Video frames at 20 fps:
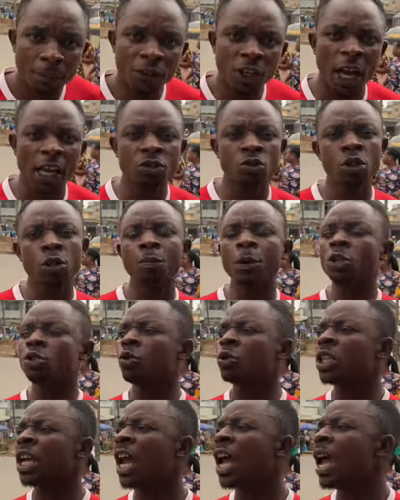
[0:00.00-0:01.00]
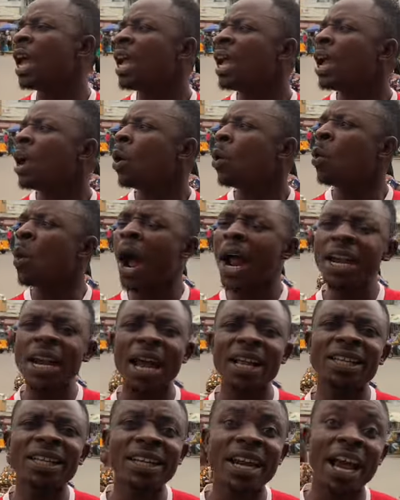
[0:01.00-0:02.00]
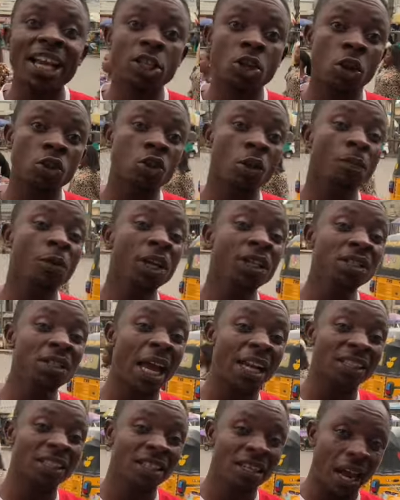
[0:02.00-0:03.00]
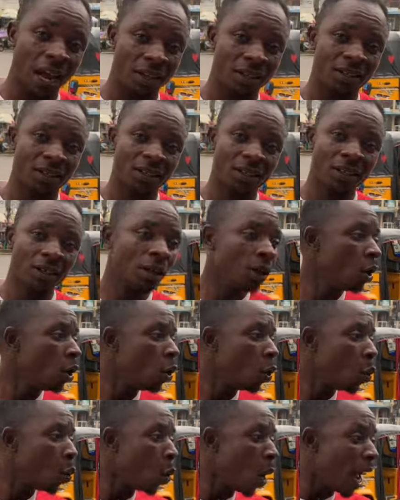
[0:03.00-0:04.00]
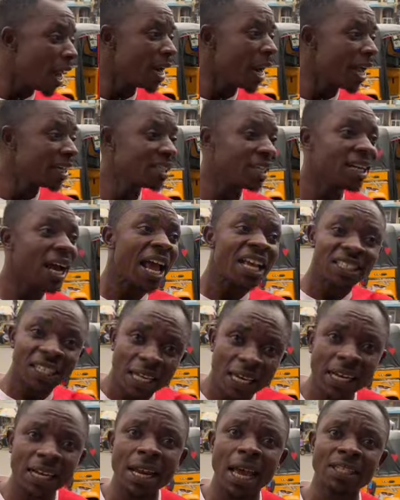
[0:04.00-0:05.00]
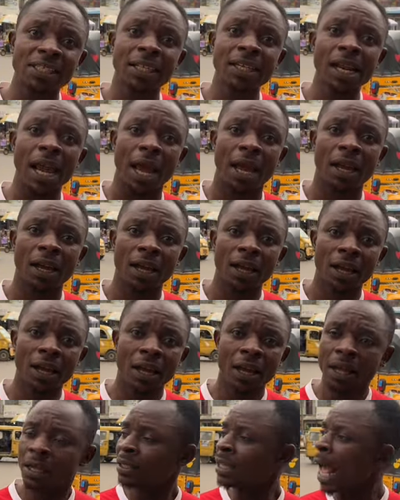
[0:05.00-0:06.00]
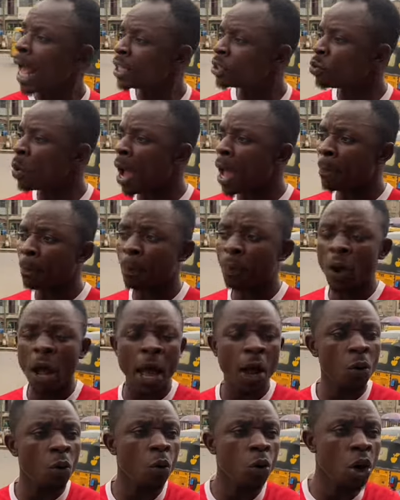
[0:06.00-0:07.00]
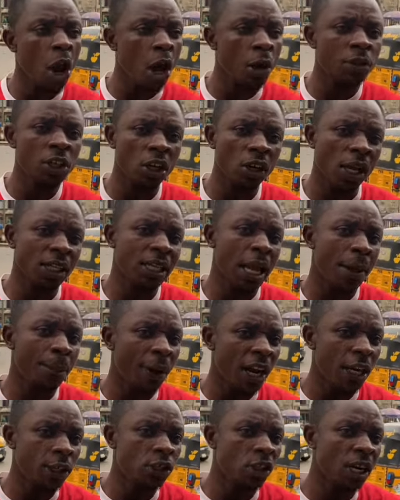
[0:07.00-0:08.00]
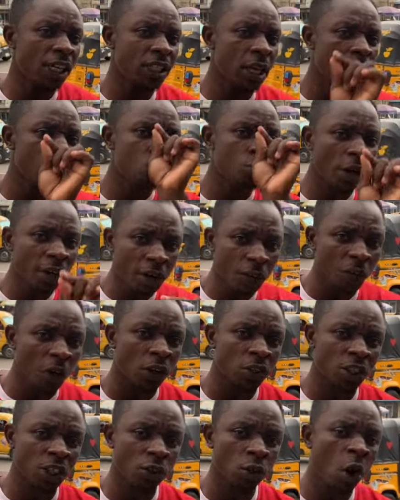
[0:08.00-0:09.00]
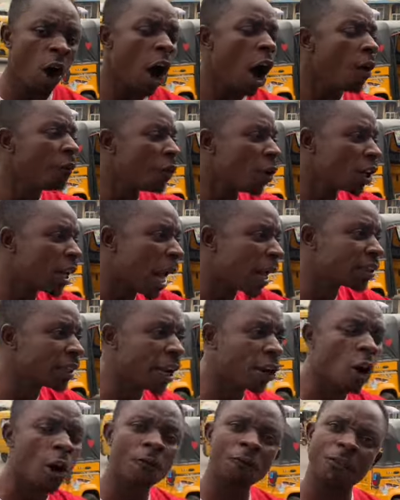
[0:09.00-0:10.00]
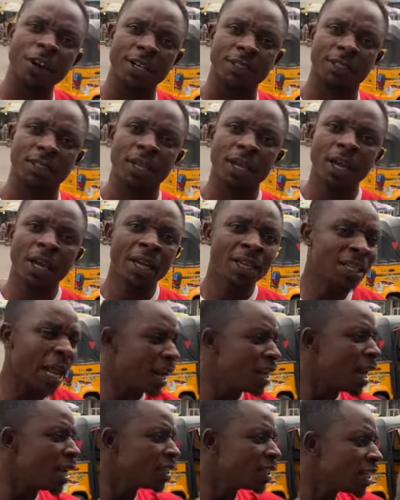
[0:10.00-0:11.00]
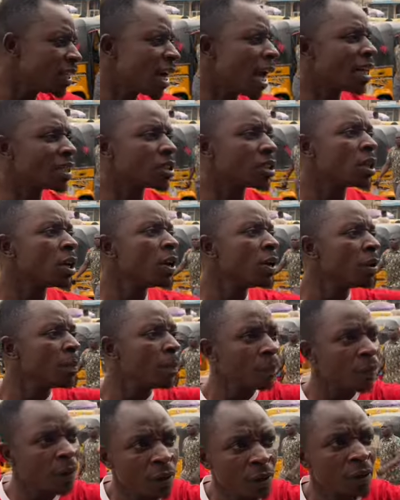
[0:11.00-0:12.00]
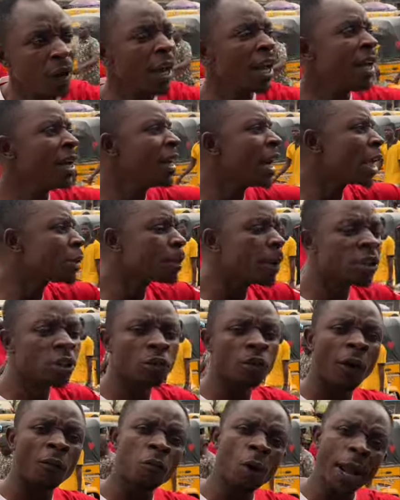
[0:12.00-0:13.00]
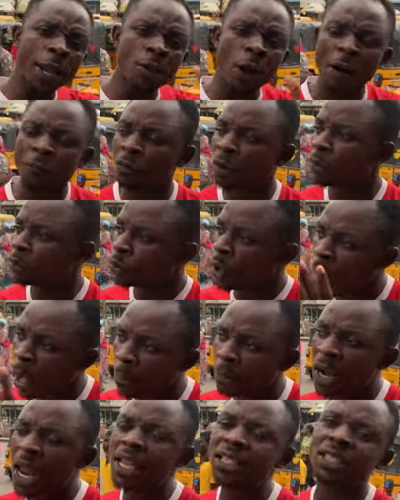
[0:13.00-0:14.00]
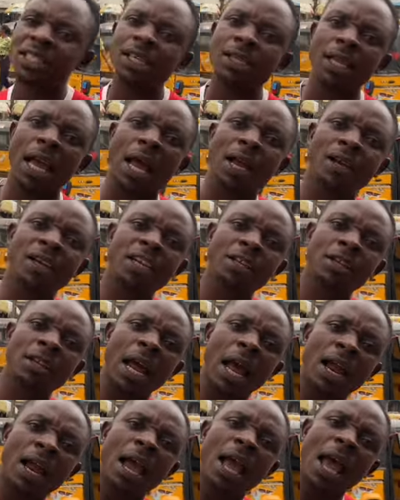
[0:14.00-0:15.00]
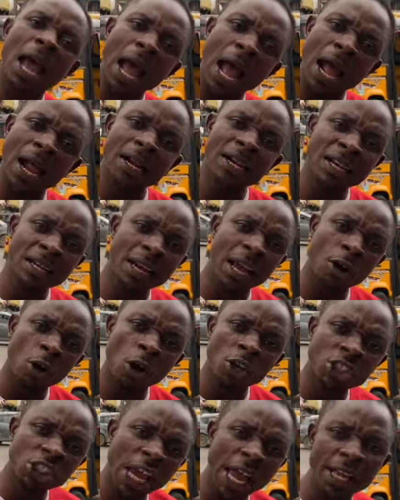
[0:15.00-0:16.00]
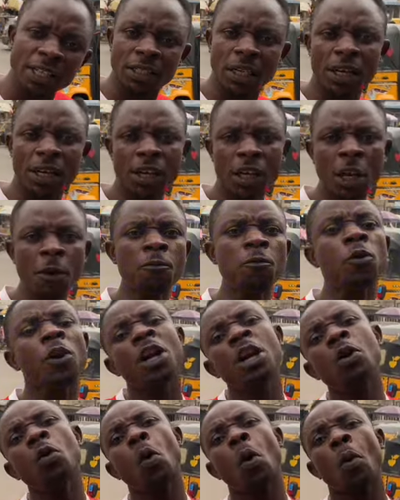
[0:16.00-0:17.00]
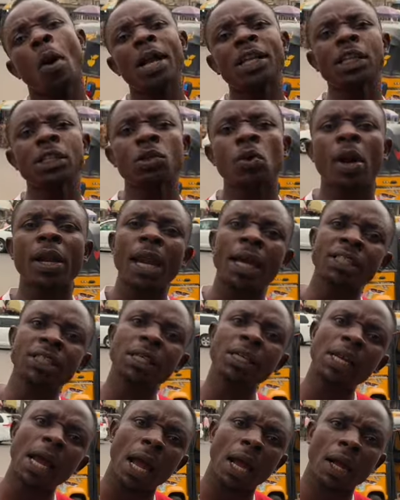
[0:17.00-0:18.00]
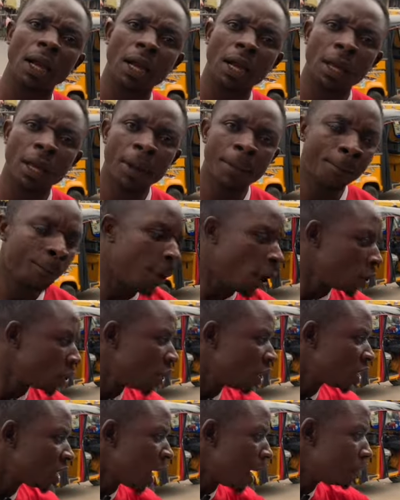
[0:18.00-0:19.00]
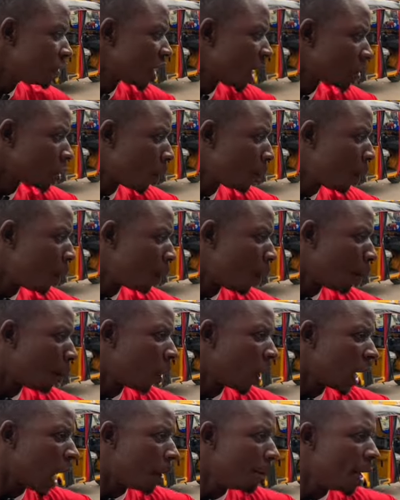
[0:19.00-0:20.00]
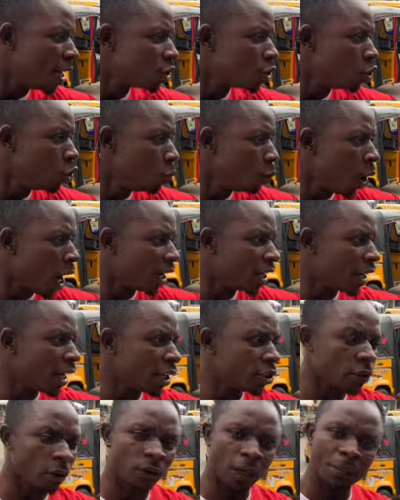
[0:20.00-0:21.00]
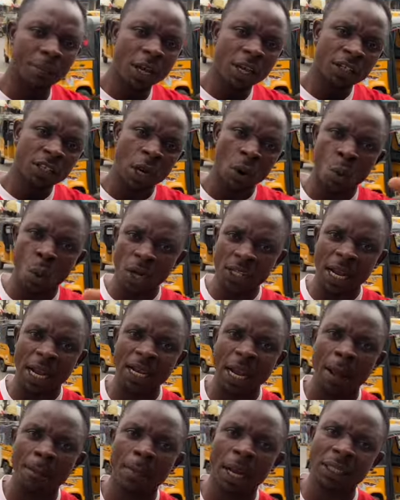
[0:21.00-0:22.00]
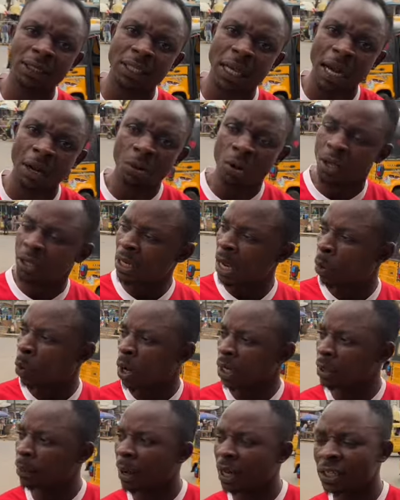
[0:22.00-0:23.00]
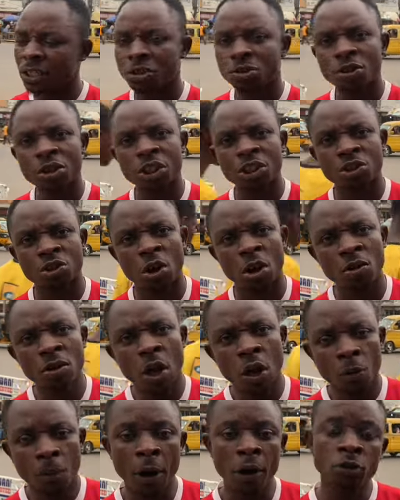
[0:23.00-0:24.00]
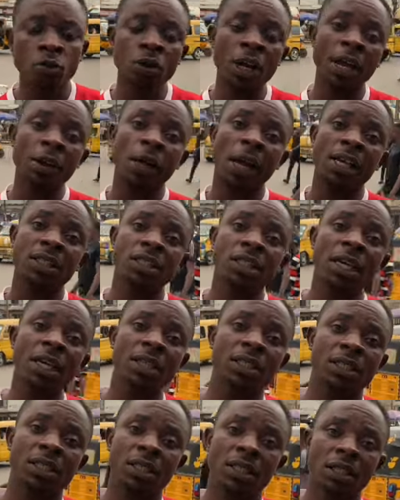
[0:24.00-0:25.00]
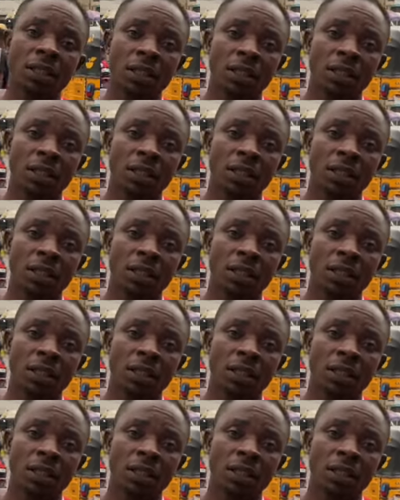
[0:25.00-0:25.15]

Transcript: As we speak today, one Nigeria is consuming Nigeria. One Nigeria is killing Nigeria. That's why good luck Jonathan in 2014 called for that conference. That Nigerians, irrespective of where you are from, come, let's sit and renegotiate if really we want this one Nigeria. But the same set of people, Bola Ahmed Tinubu and the rest of them, they water that man down, that what the man is doing is wrong. But today you can see it.